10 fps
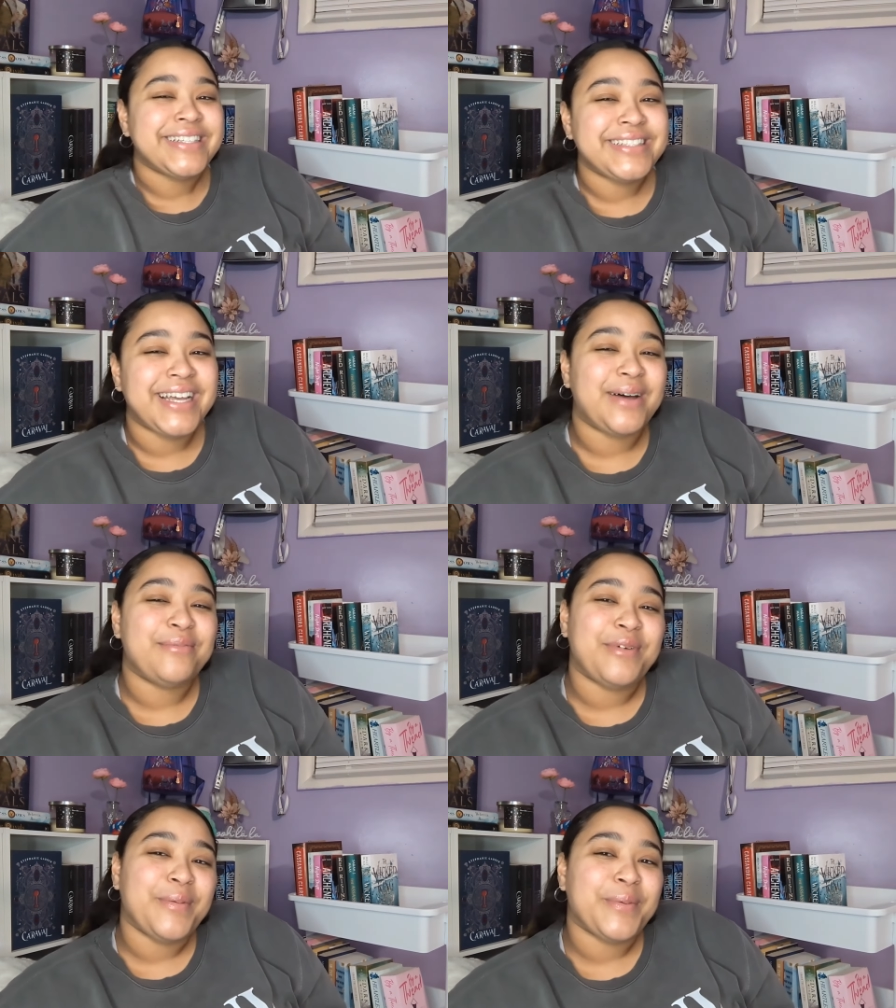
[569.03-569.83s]

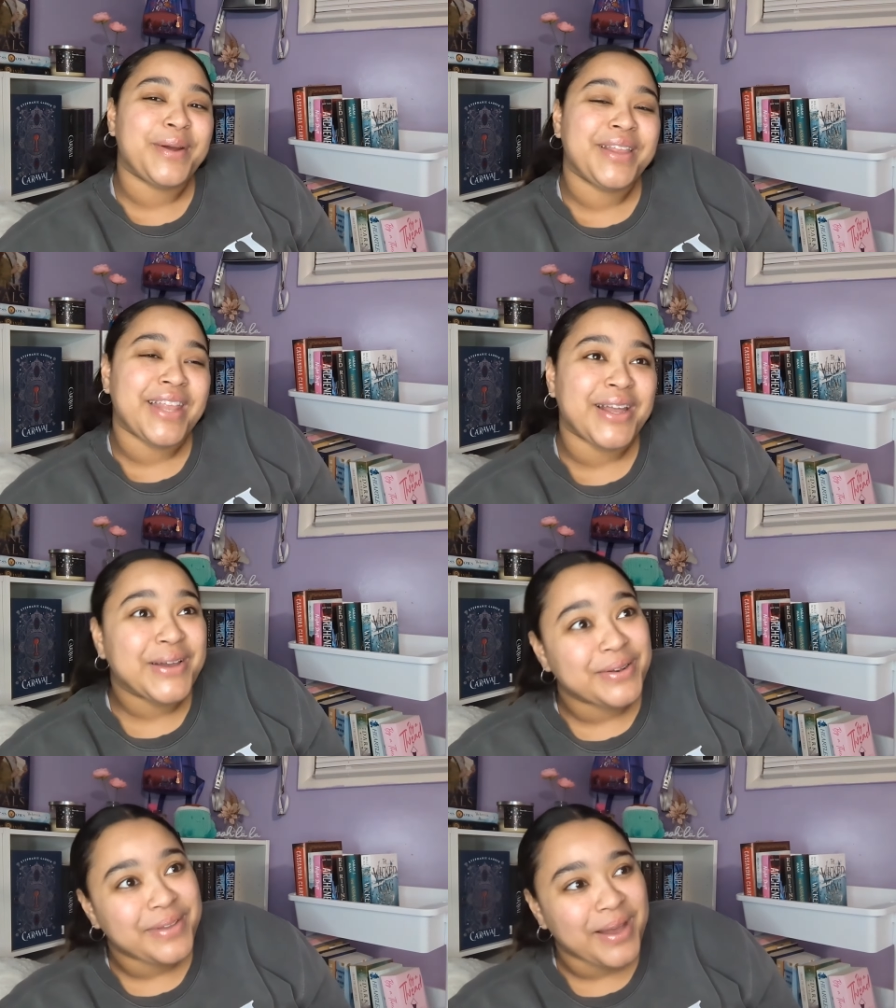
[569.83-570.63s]
um, February that I
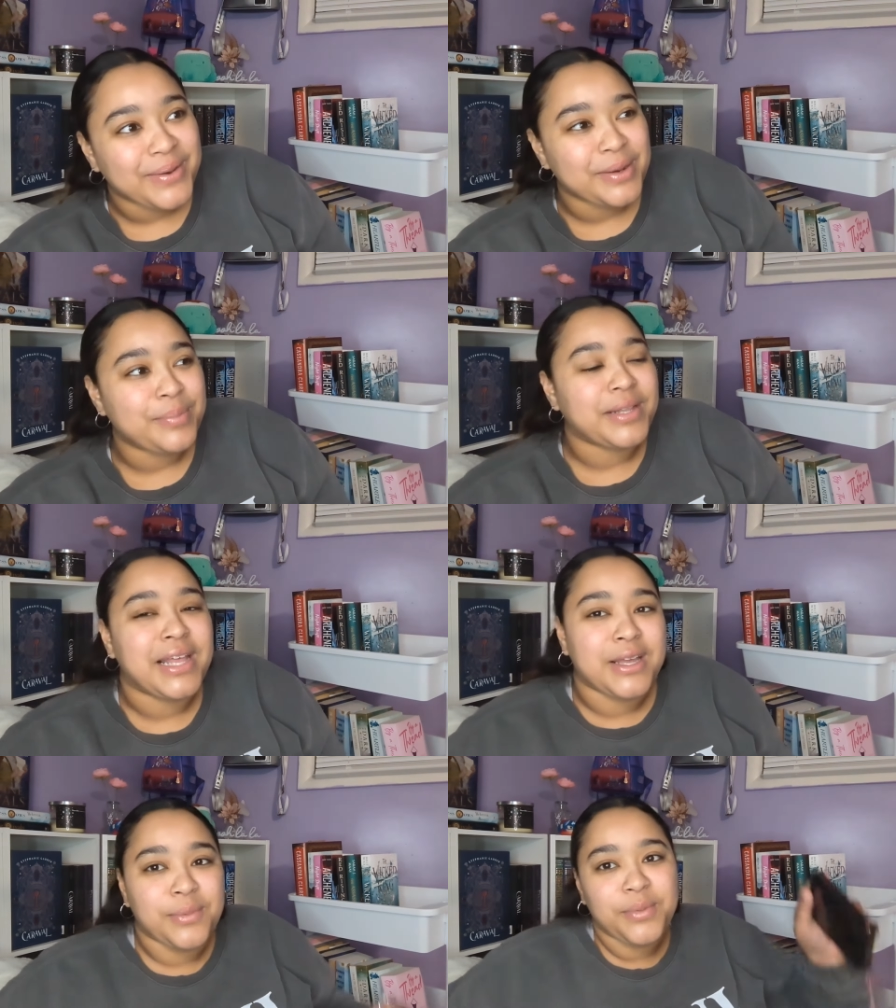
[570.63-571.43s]
could have counted, but
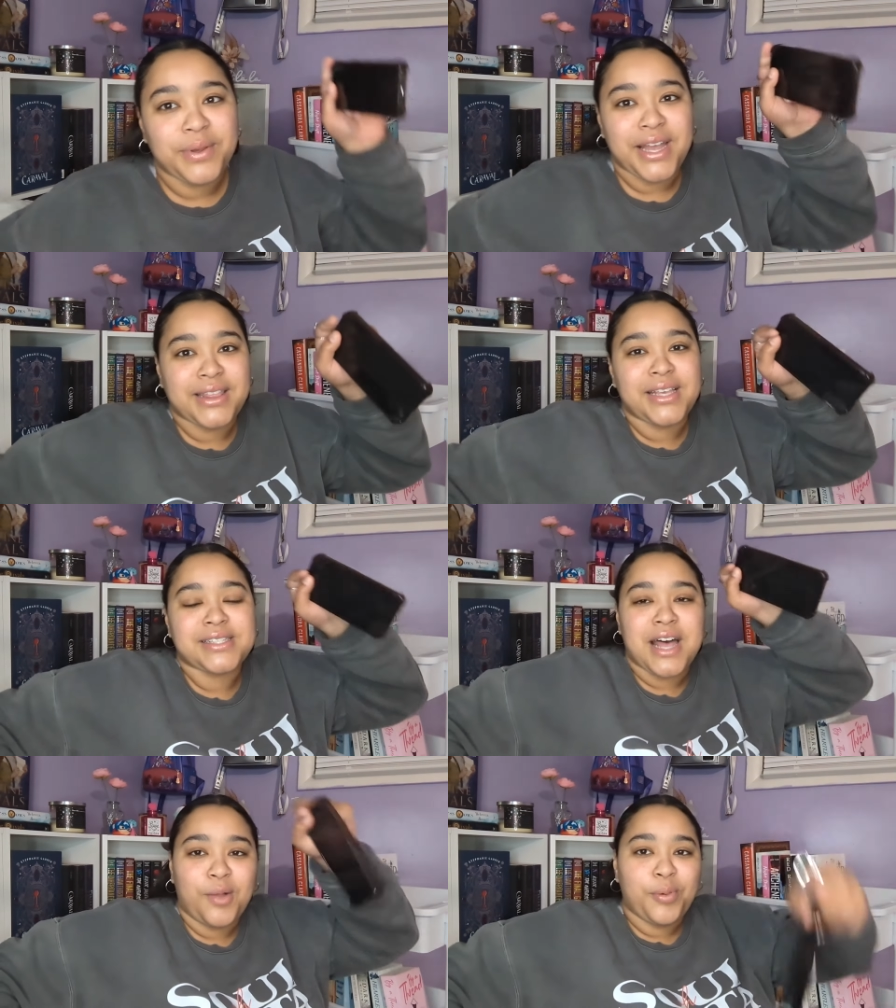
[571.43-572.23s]
like we will get this.
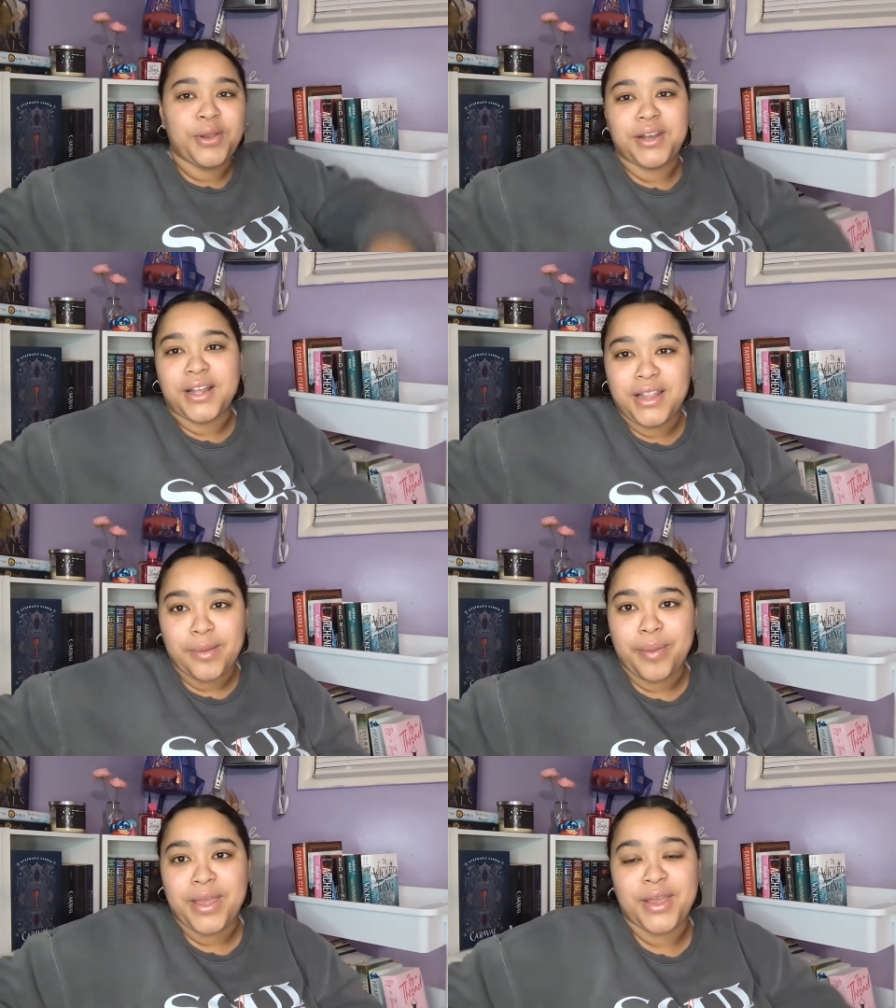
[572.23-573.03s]
I'll put in a
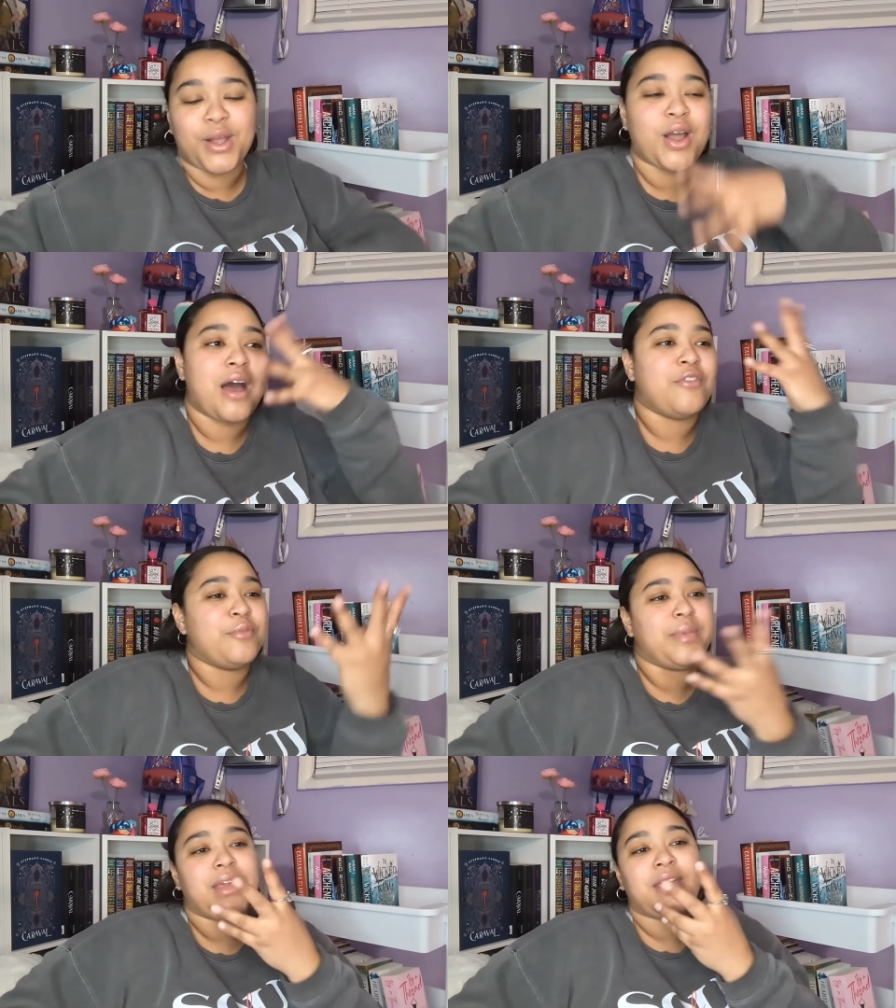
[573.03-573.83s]
clip here of
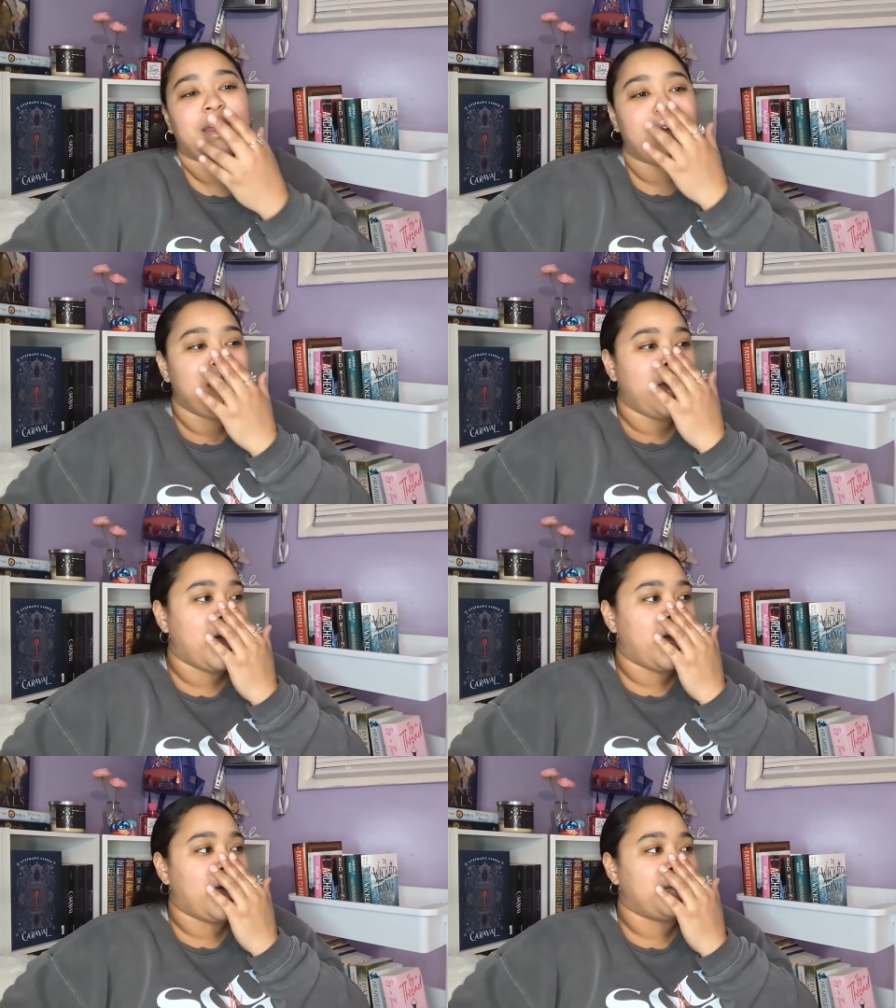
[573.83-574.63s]
me
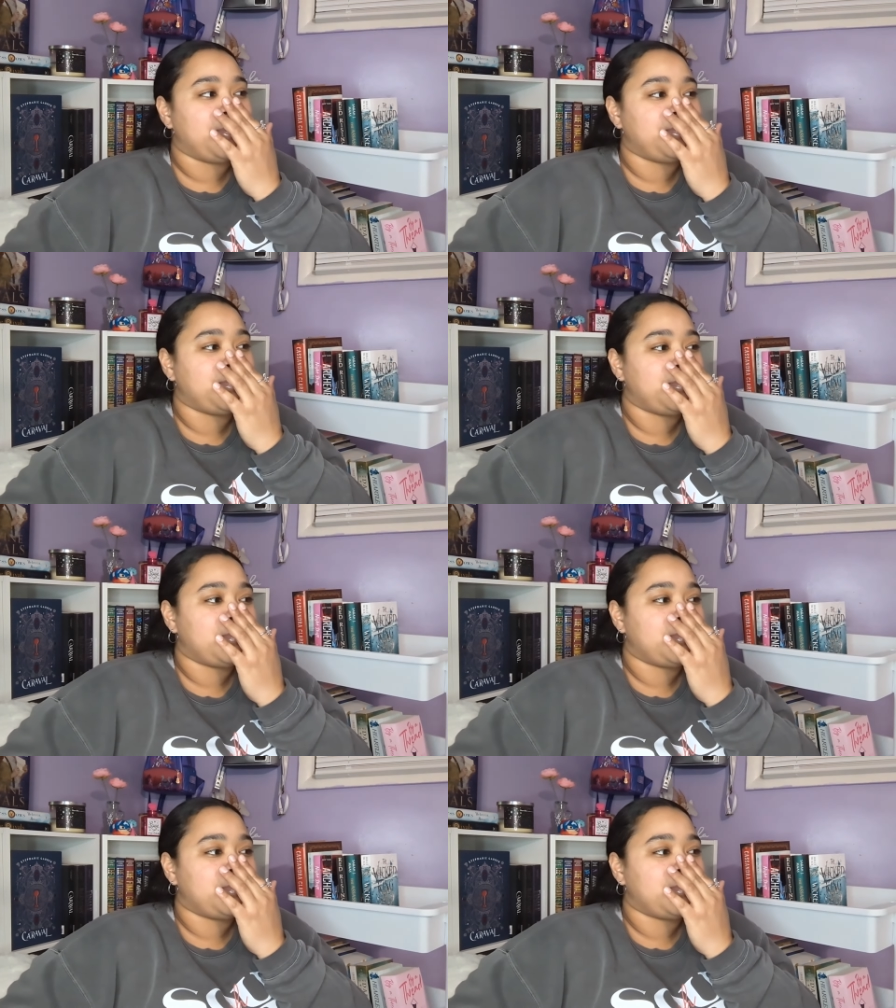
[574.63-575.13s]
um,